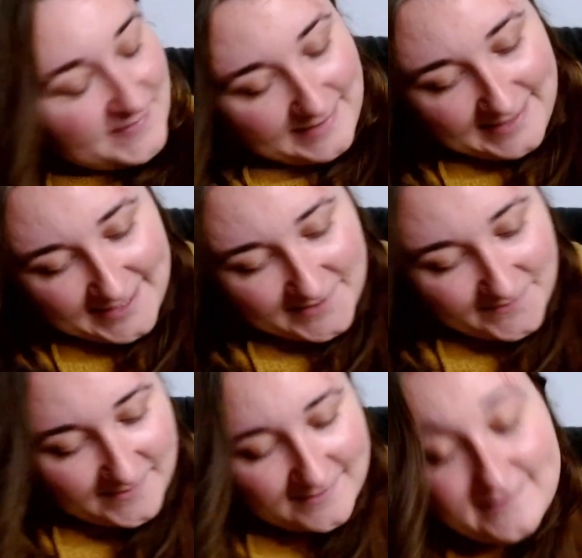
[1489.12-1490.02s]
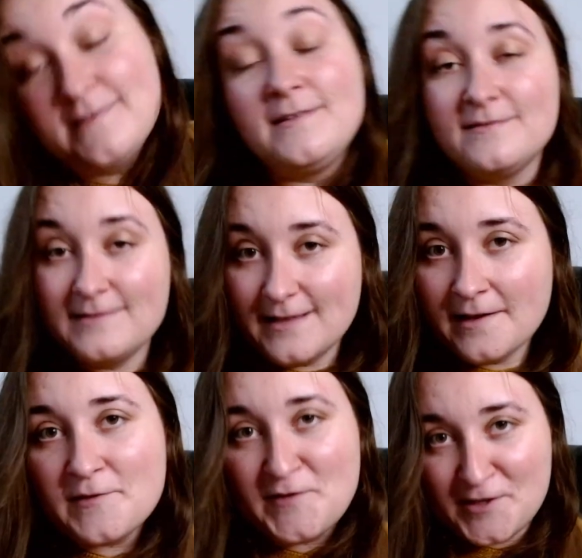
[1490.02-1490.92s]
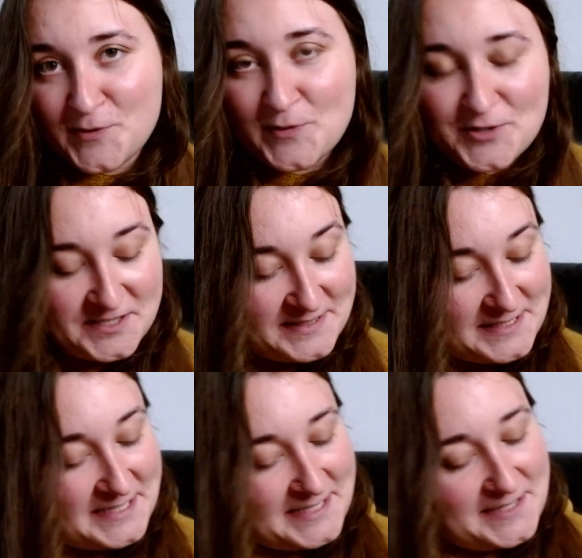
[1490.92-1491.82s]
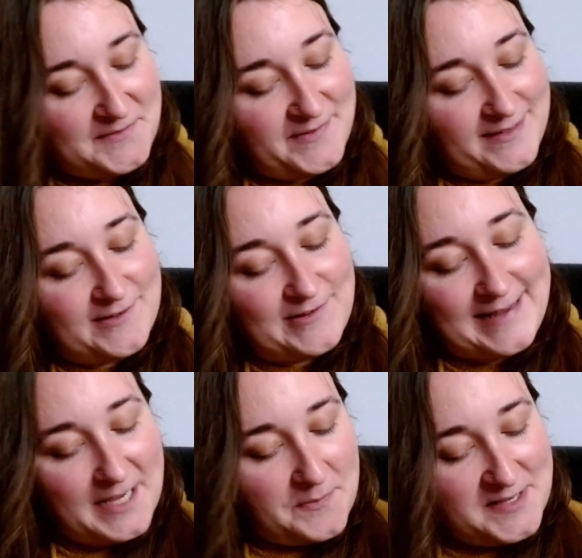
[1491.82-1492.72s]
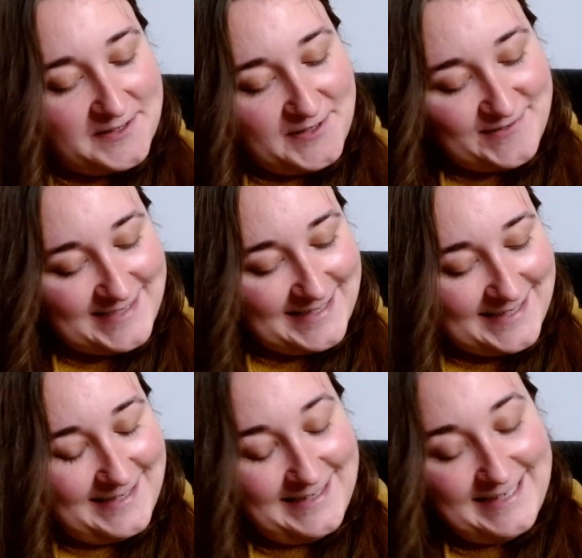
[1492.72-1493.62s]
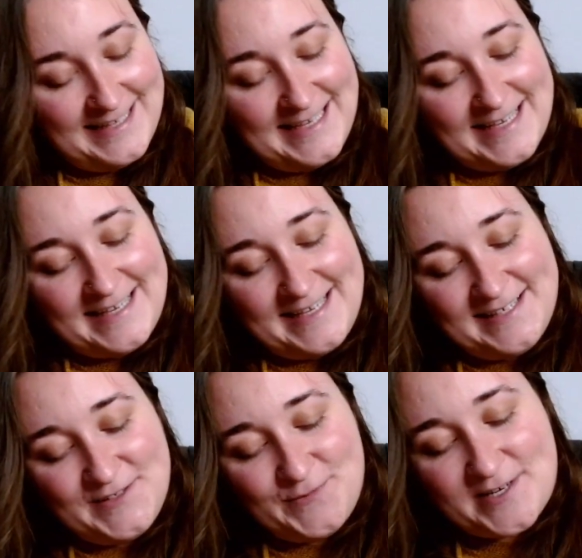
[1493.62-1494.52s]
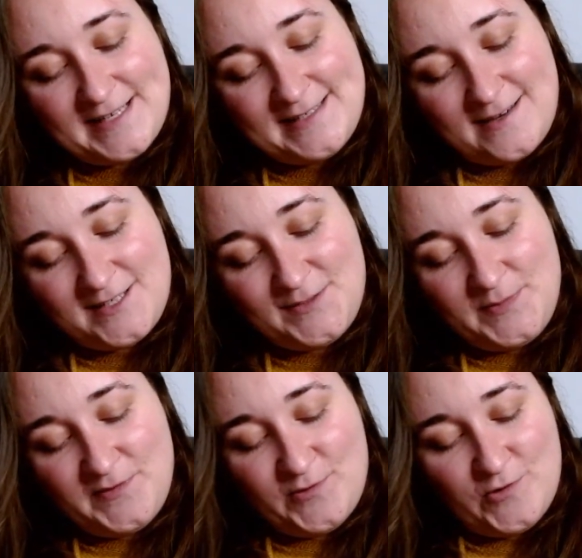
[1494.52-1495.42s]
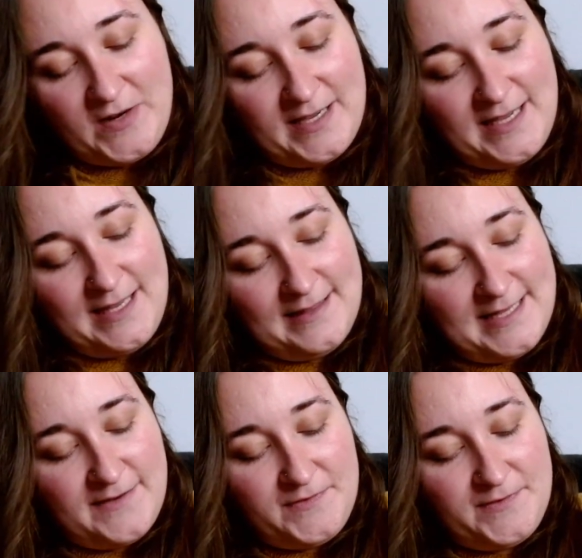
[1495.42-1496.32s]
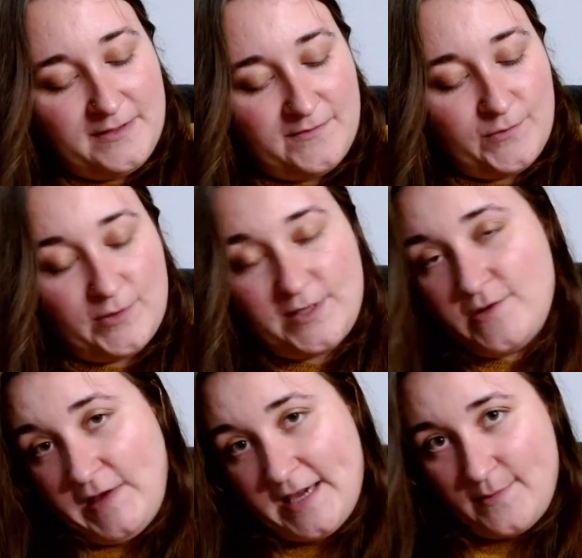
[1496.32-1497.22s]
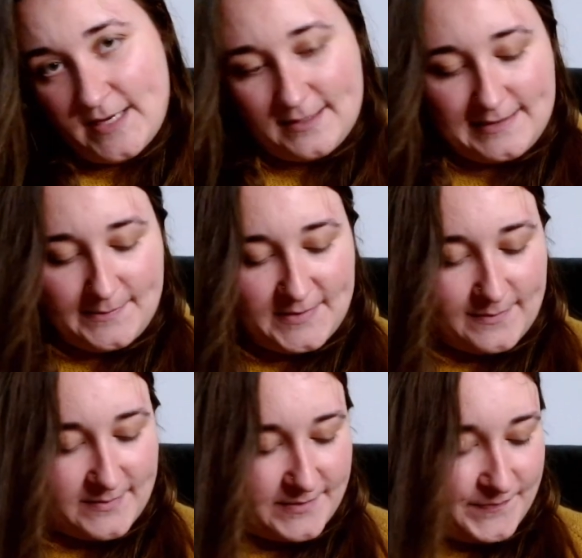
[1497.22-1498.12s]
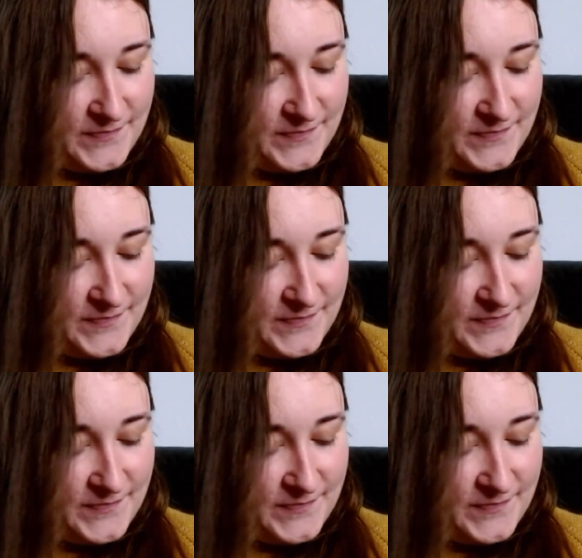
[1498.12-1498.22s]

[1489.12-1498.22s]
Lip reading: The other finished project that I have, on a happier note again, is what I started before I left for the UK back in September.